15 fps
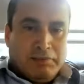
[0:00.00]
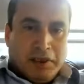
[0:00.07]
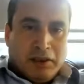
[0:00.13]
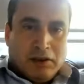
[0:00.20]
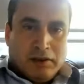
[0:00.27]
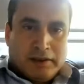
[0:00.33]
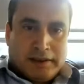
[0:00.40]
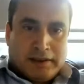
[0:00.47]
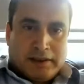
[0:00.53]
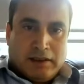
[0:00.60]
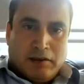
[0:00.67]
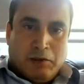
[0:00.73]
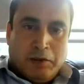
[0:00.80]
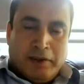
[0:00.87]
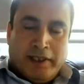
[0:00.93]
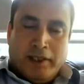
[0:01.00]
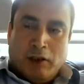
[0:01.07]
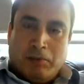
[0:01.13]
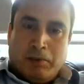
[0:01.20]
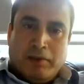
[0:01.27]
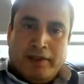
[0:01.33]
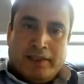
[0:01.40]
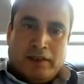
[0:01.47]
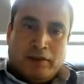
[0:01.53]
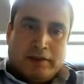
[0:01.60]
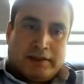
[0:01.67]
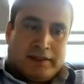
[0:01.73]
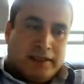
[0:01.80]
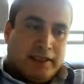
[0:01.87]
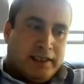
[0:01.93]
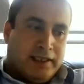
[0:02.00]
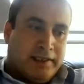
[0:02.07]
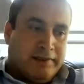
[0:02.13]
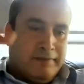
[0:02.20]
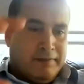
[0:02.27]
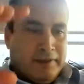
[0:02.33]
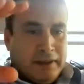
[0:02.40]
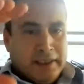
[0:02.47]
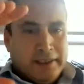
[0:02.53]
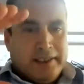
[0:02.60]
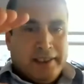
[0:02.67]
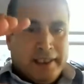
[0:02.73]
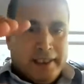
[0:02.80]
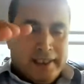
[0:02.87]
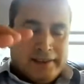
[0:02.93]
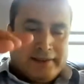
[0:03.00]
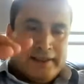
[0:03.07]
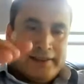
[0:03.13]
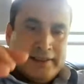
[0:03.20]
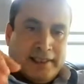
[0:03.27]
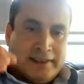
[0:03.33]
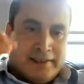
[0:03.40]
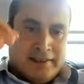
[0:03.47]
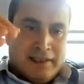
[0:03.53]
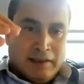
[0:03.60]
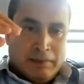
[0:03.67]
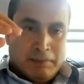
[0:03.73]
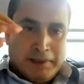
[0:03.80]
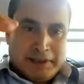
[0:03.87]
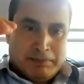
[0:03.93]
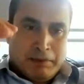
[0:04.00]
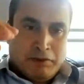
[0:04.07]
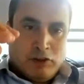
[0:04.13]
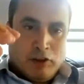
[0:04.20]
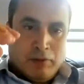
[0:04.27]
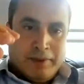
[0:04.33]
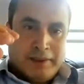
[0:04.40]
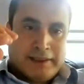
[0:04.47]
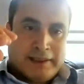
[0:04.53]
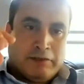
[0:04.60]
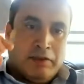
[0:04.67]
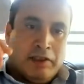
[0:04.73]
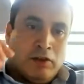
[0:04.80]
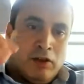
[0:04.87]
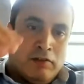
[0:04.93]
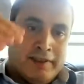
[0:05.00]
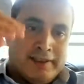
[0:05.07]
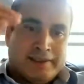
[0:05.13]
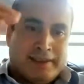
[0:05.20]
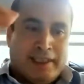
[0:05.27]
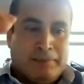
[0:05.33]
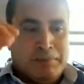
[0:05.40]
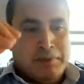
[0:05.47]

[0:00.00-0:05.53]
because we operate those critical assets at their best performance, we are always